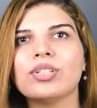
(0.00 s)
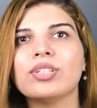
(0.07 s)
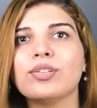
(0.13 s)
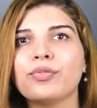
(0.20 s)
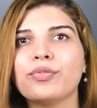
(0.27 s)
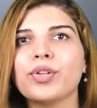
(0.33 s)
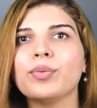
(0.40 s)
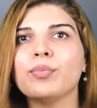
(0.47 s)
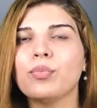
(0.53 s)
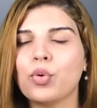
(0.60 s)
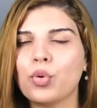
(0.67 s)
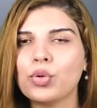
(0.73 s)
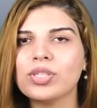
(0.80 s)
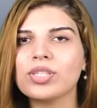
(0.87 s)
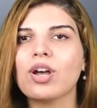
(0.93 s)
different
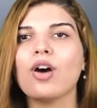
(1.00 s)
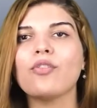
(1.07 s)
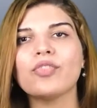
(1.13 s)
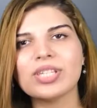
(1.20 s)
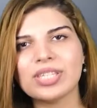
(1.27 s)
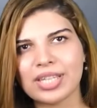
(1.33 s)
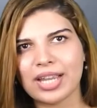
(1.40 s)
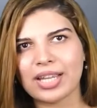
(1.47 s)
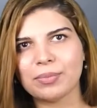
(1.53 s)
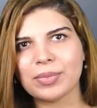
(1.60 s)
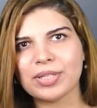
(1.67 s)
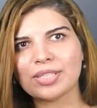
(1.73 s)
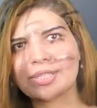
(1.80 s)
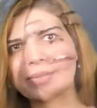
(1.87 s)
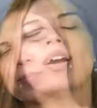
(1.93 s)
modes of
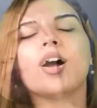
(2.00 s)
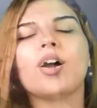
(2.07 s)
assignment.